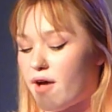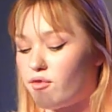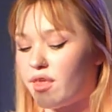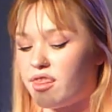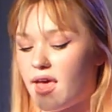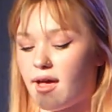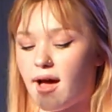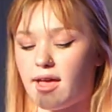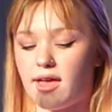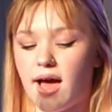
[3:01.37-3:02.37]
everything,
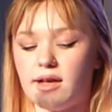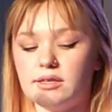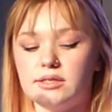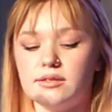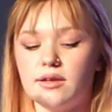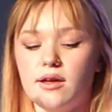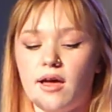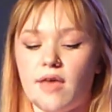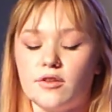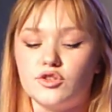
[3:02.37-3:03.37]
I guess,
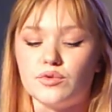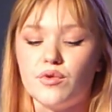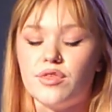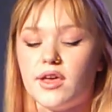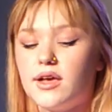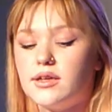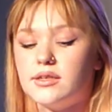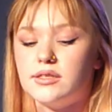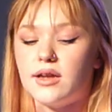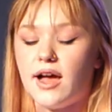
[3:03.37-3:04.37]
and the truth
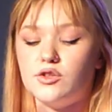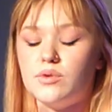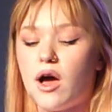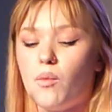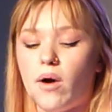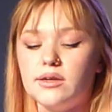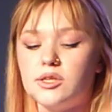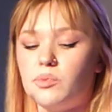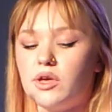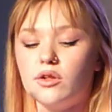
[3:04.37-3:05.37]
is that I do not want
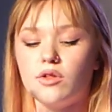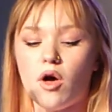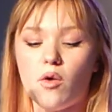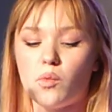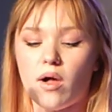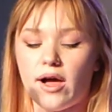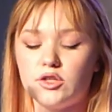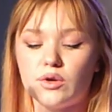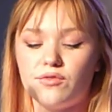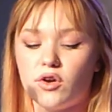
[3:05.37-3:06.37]
to be alone while I
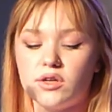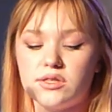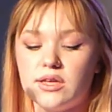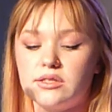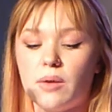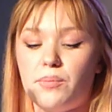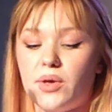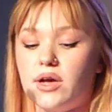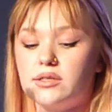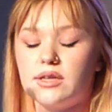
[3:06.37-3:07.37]
traverse this
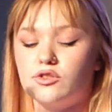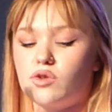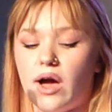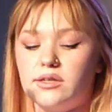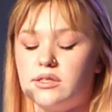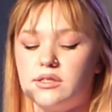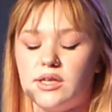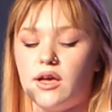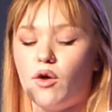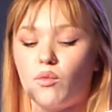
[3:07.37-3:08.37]
abyss and try to
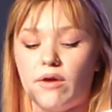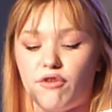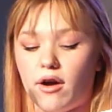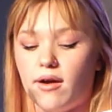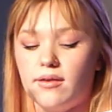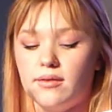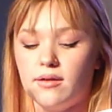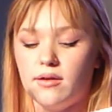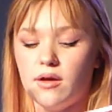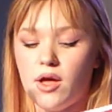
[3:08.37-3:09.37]
see a river.
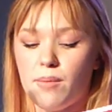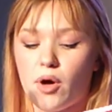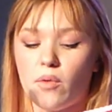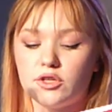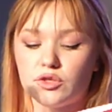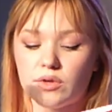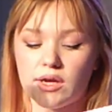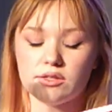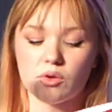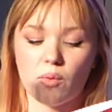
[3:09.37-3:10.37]

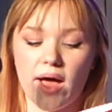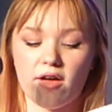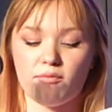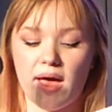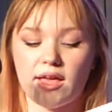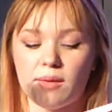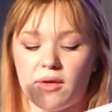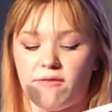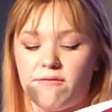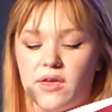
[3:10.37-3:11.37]
Poetry is a way of making
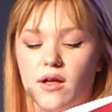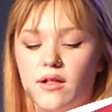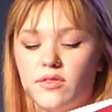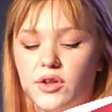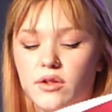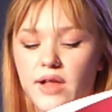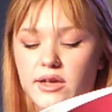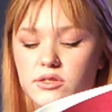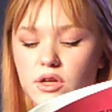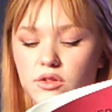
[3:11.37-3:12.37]
me feel a little
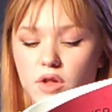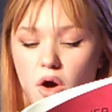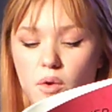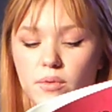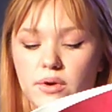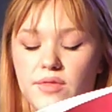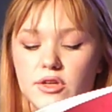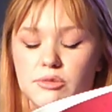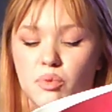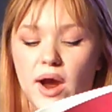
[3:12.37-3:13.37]
less alone in
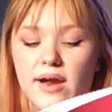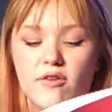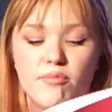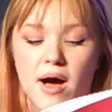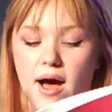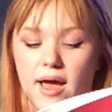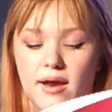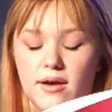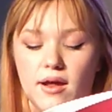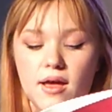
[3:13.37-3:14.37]
this brain of
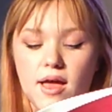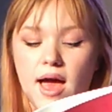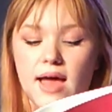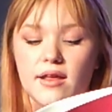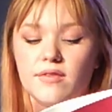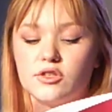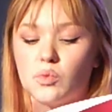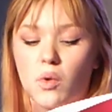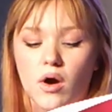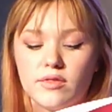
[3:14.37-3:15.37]
mine, and in this
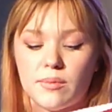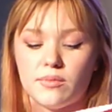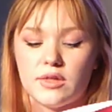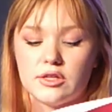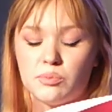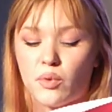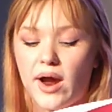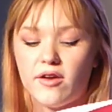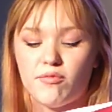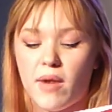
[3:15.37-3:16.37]
world that this
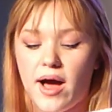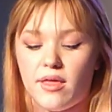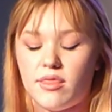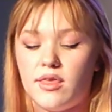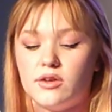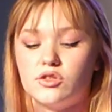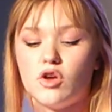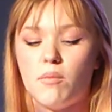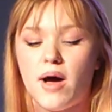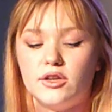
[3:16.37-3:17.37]
brain of mine thinks
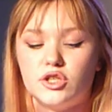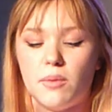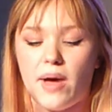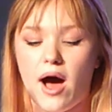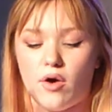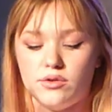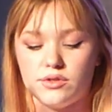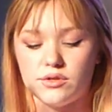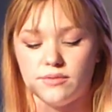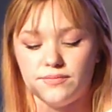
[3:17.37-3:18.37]
so much about.